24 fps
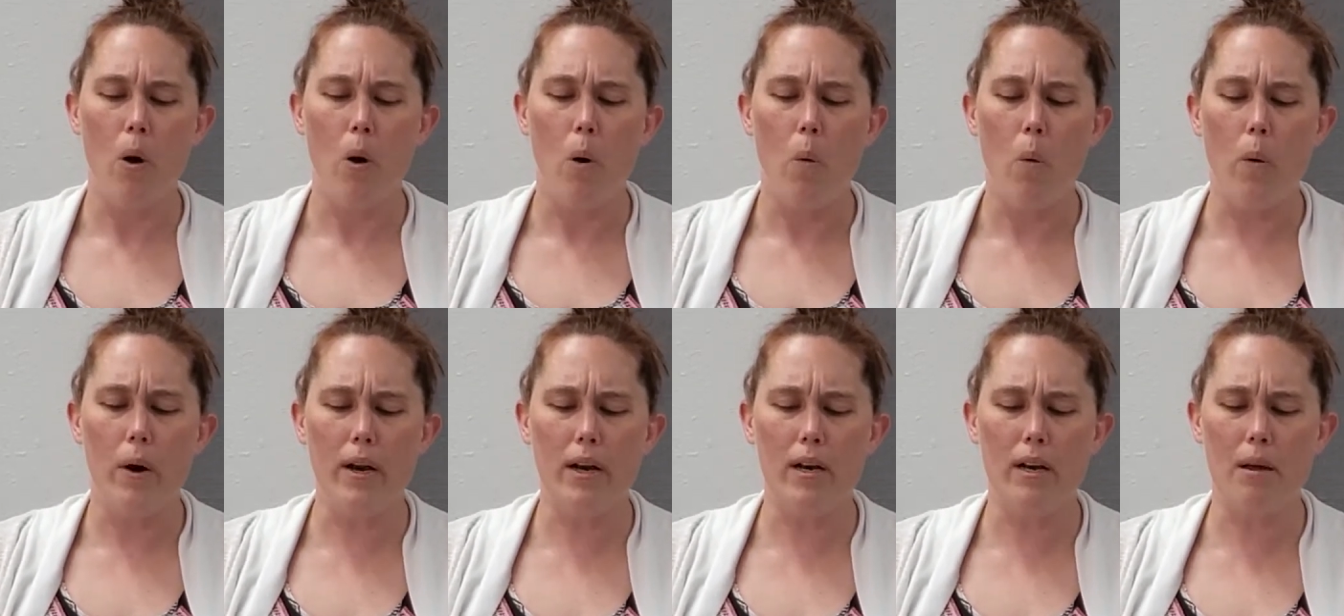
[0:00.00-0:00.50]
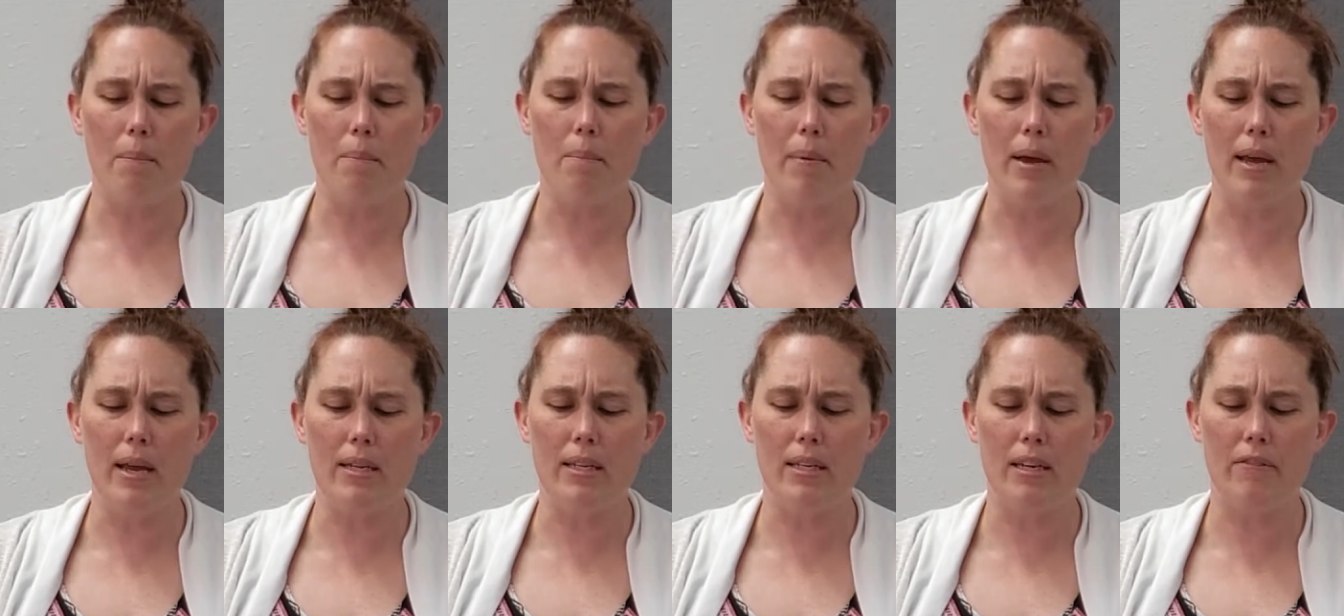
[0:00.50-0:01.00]
What an
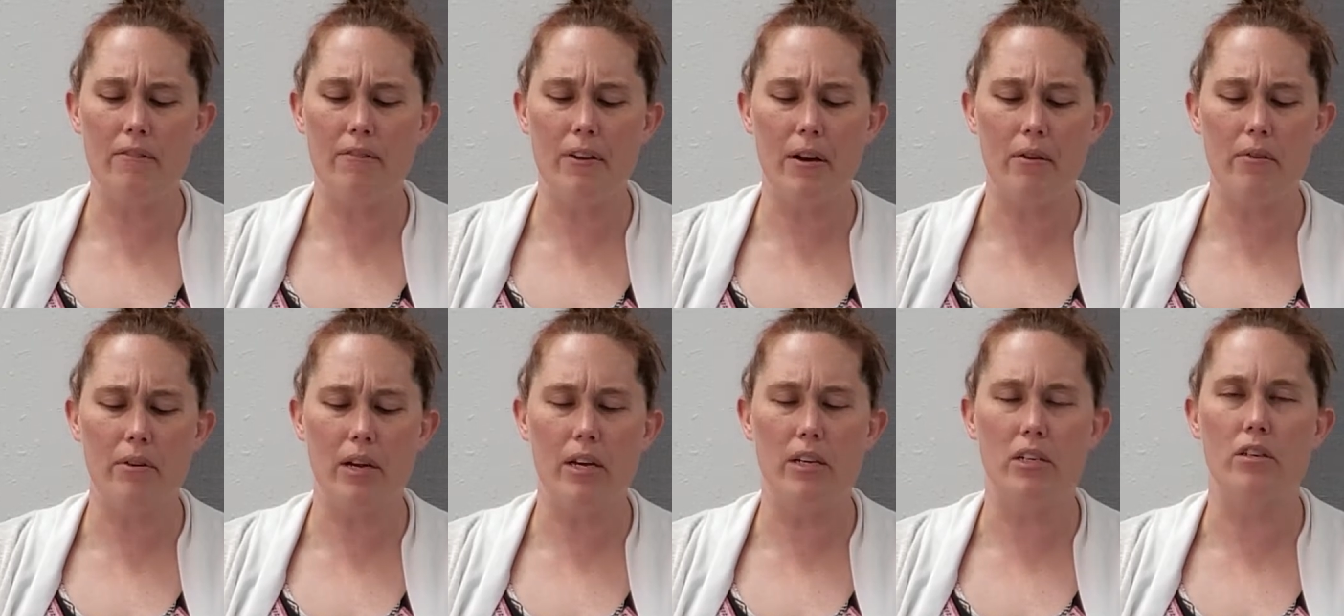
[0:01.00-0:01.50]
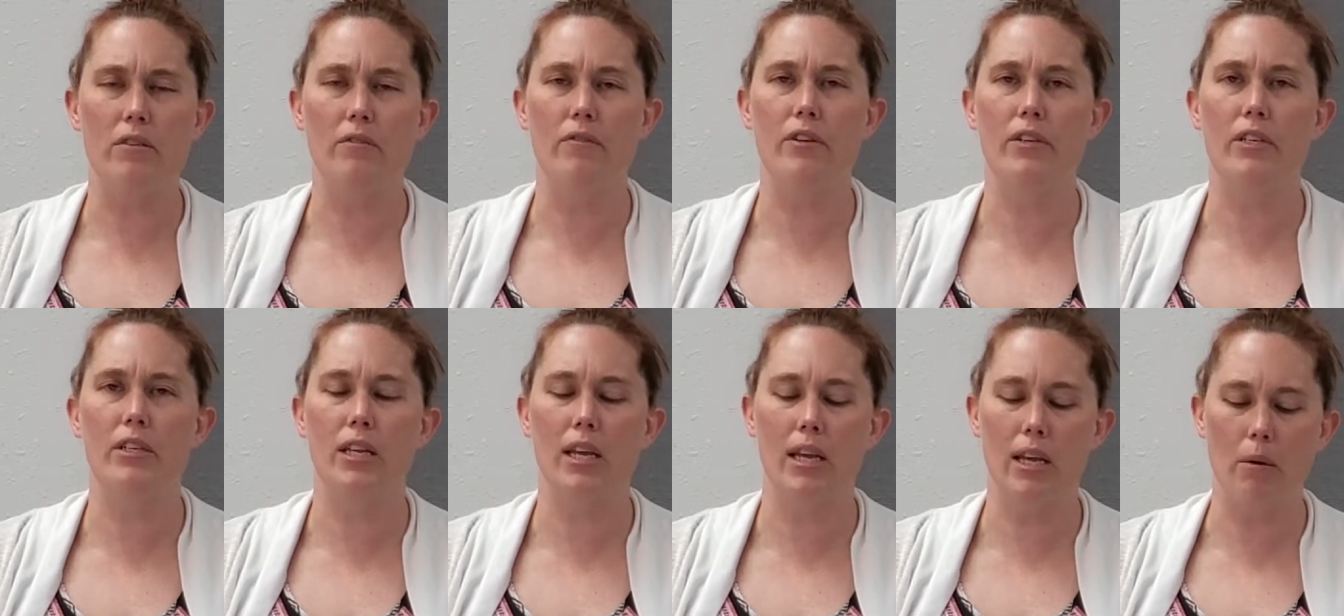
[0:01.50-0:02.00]
amazing foundation
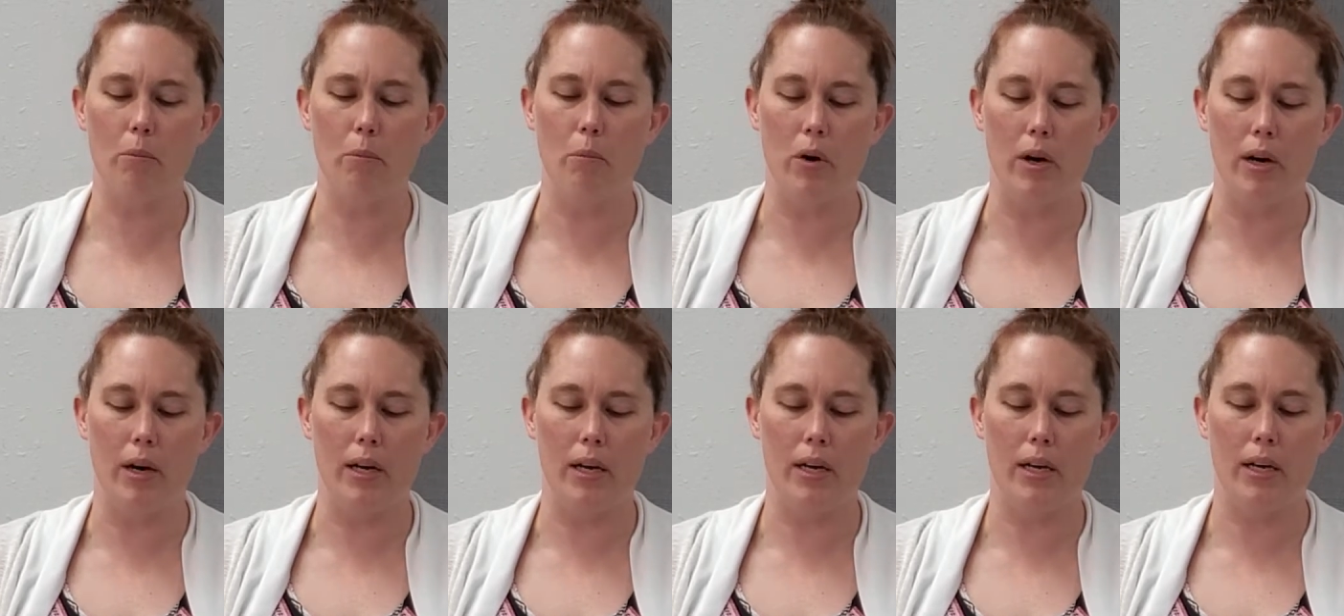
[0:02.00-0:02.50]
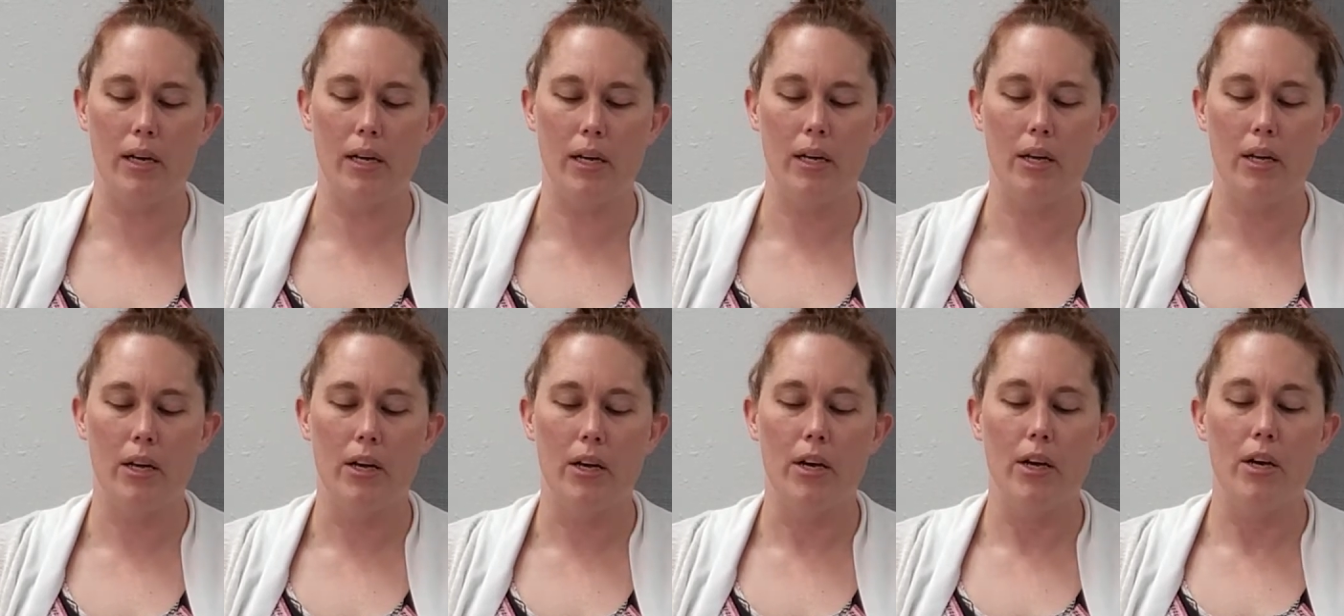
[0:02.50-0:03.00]
for teamwork.
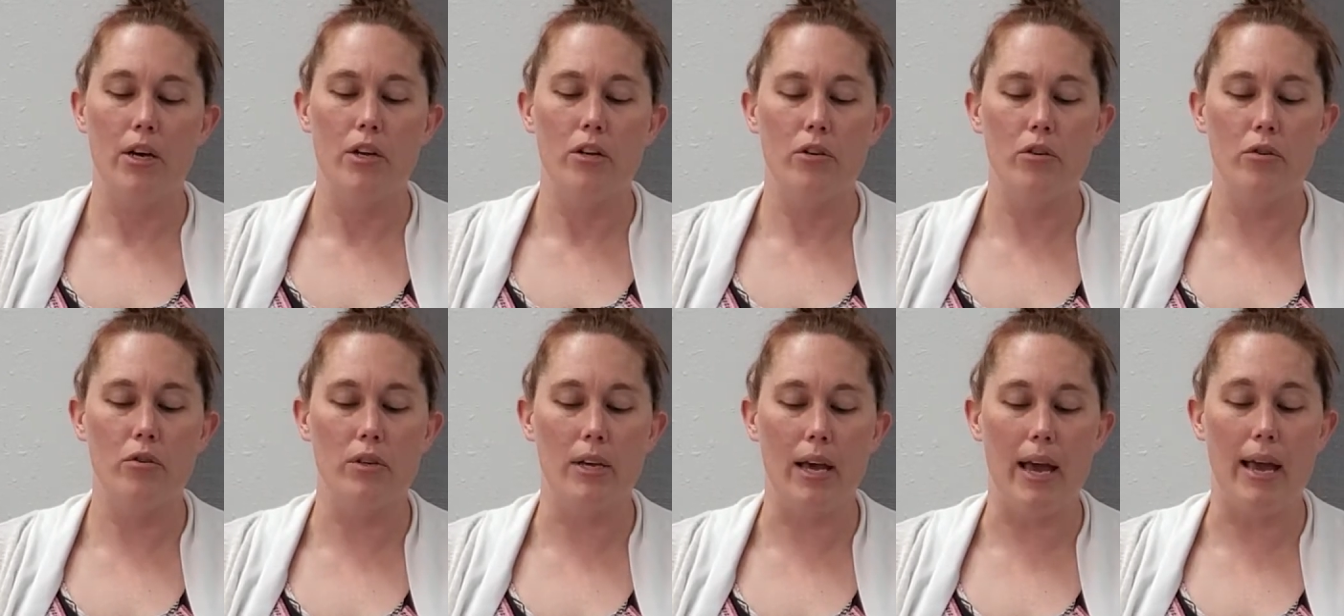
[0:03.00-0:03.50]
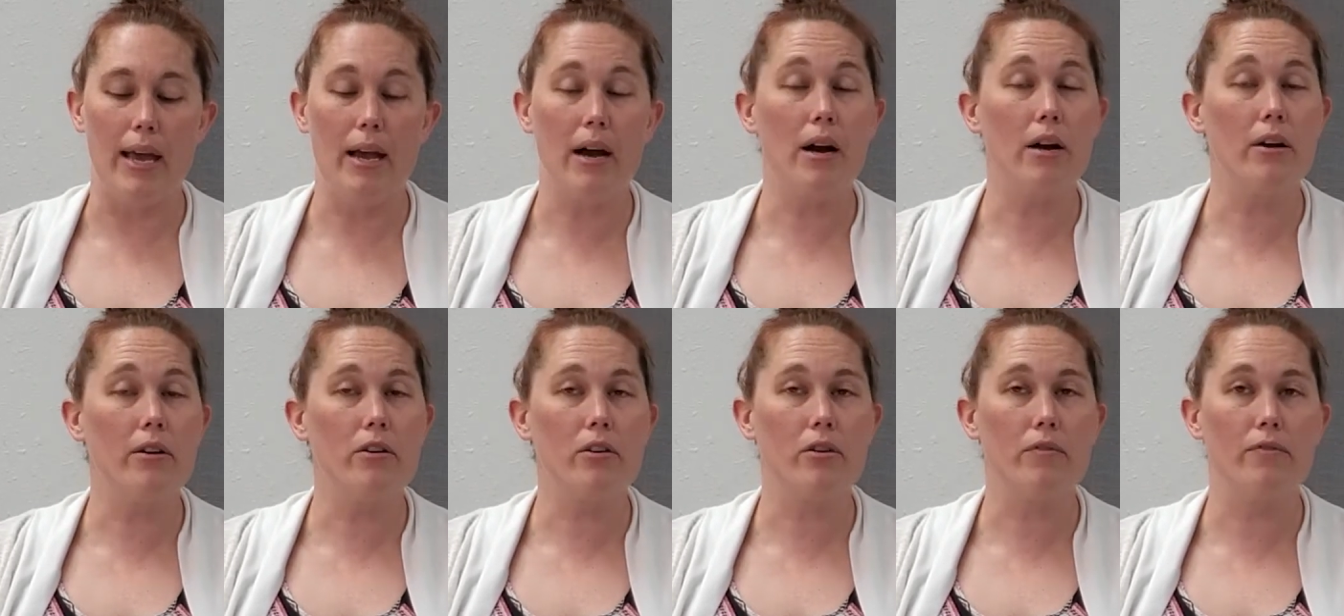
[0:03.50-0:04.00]
Today,
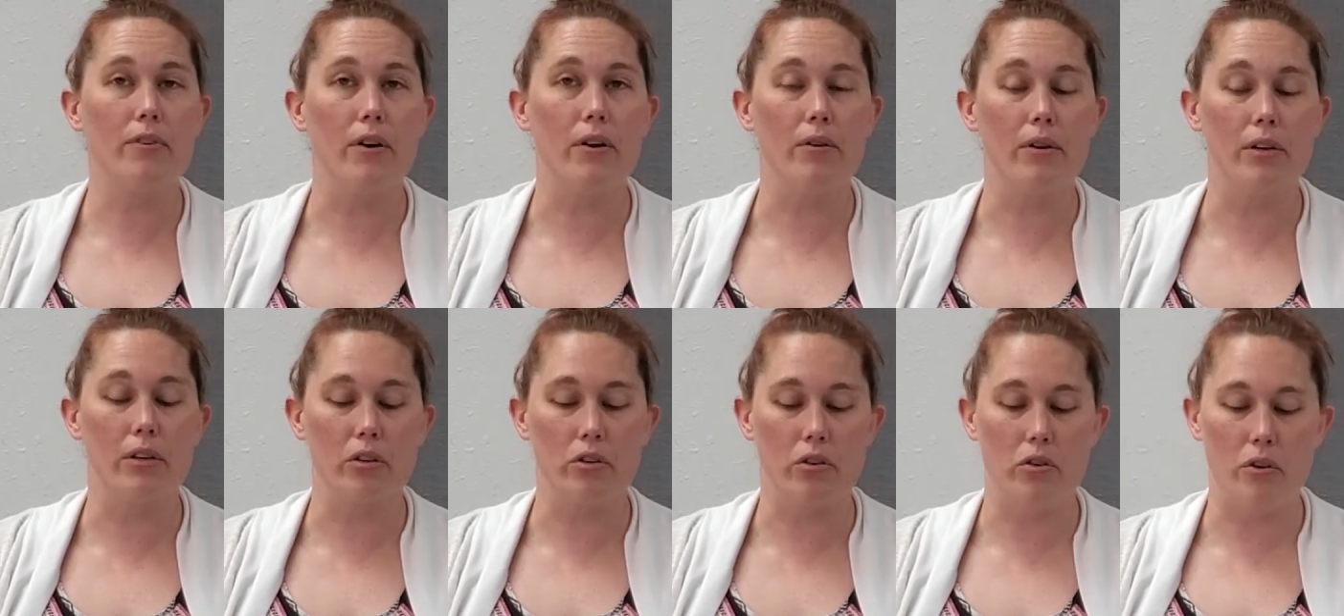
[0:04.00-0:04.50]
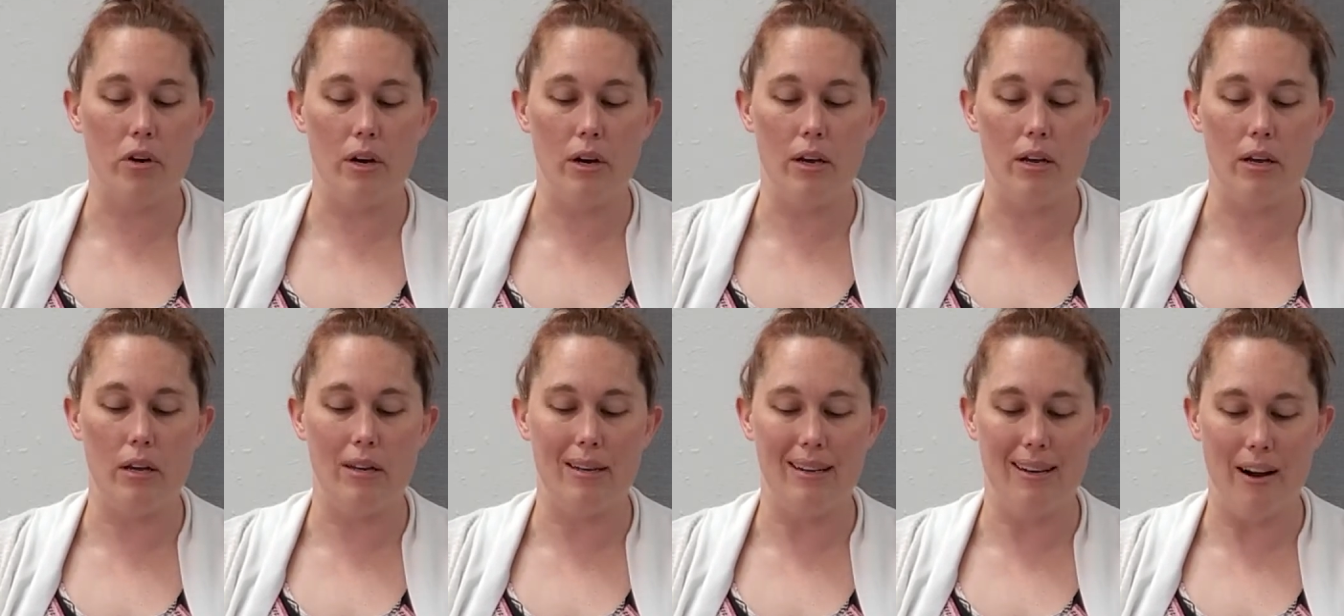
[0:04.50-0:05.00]
our, focus tra
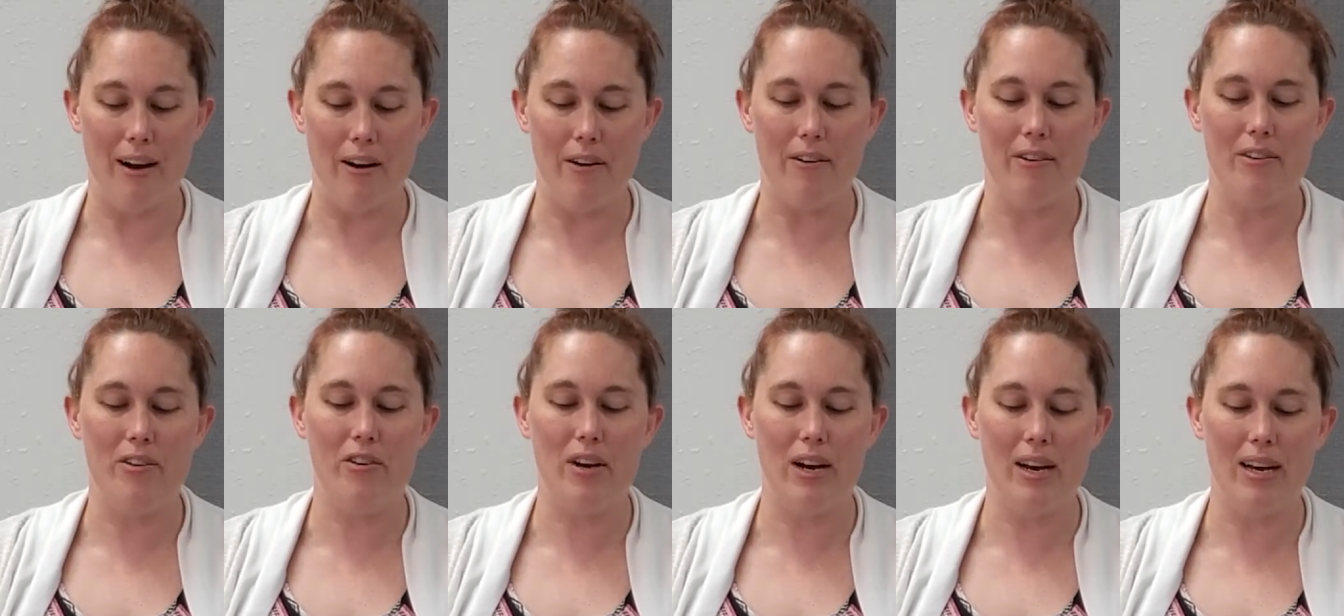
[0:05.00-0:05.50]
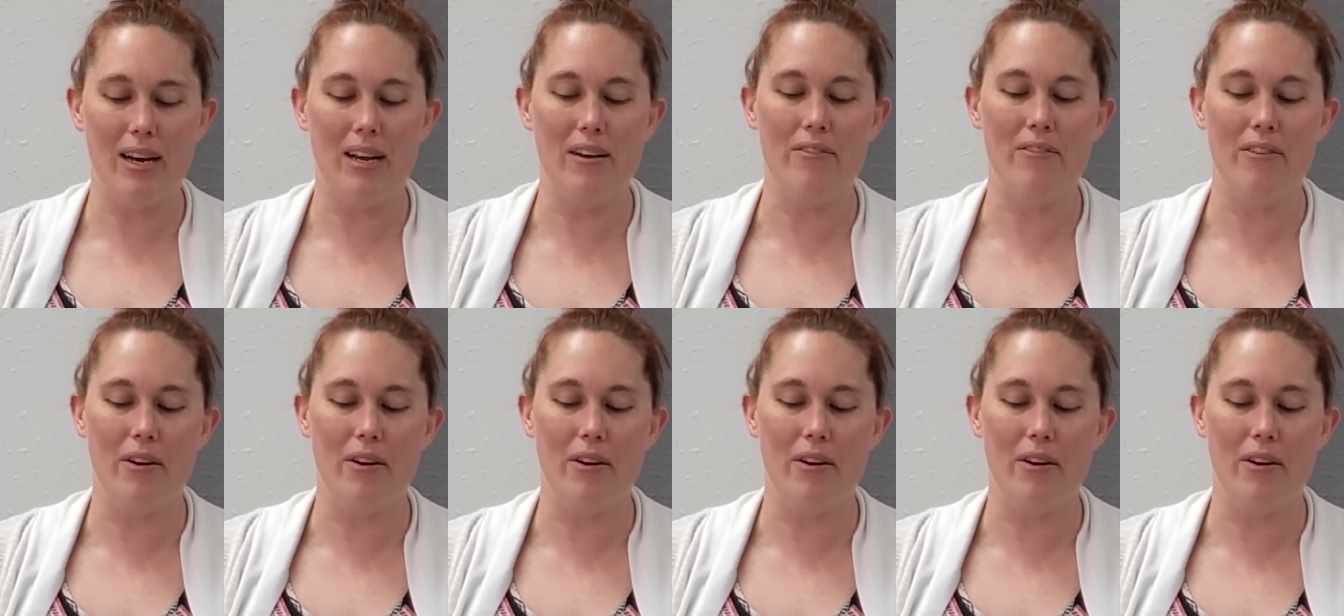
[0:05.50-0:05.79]
our training